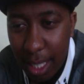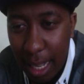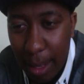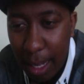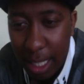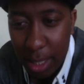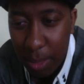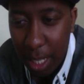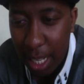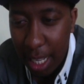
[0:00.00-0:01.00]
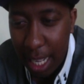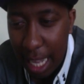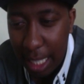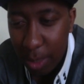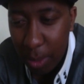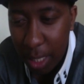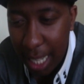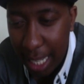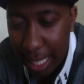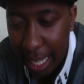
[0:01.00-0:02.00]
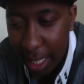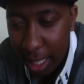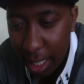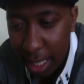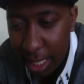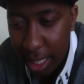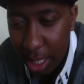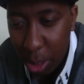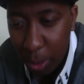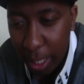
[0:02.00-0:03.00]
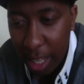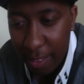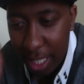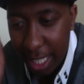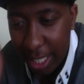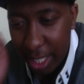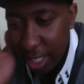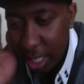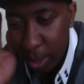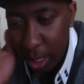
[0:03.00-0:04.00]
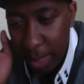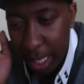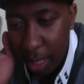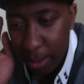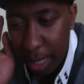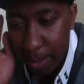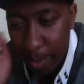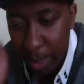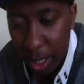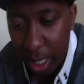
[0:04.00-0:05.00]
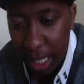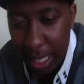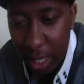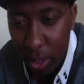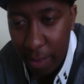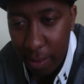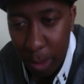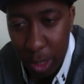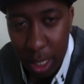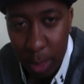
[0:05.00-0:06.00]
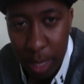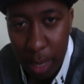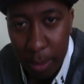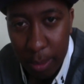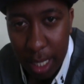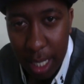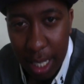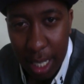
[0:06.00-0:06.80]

I just want to kind of get a decent two-way conversation. You know what I mean? I mean, I've been looking on the internet for most of these problems,